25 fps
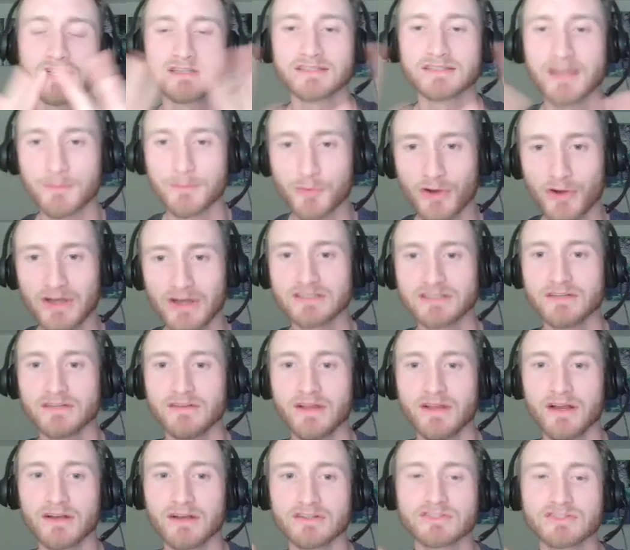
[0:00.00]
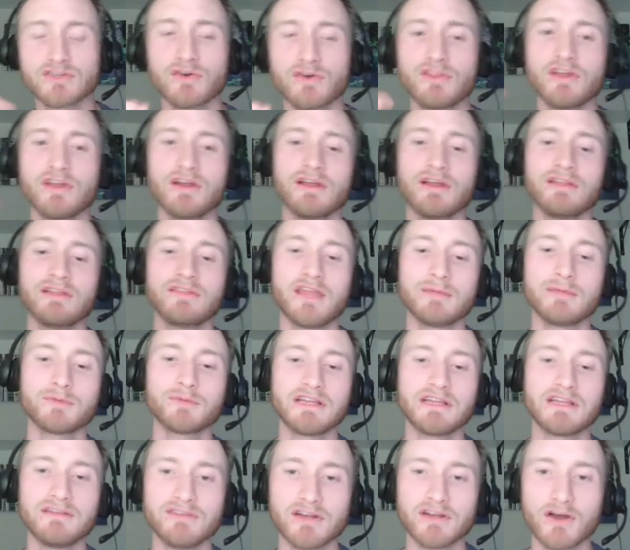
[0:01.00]
like a separation there. So they
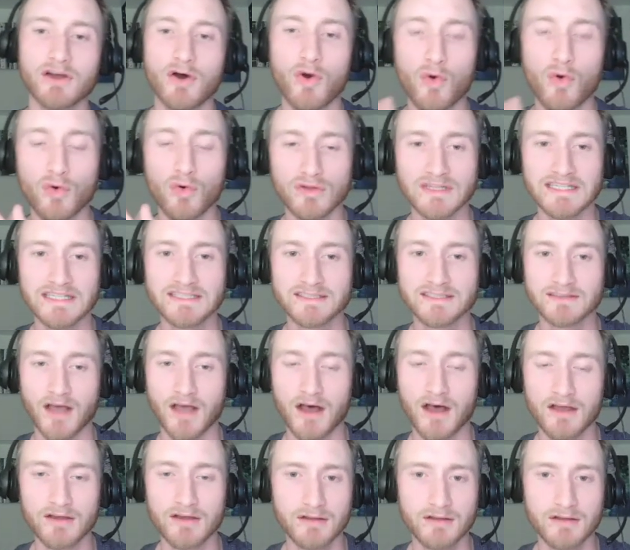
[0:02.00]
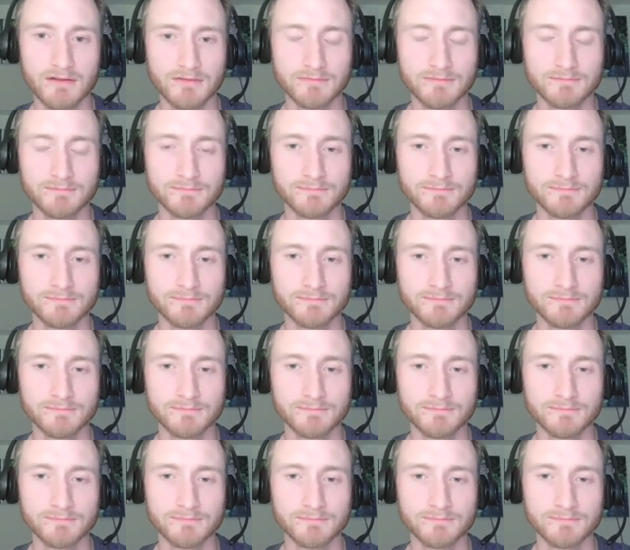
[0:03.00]
believe in a holy son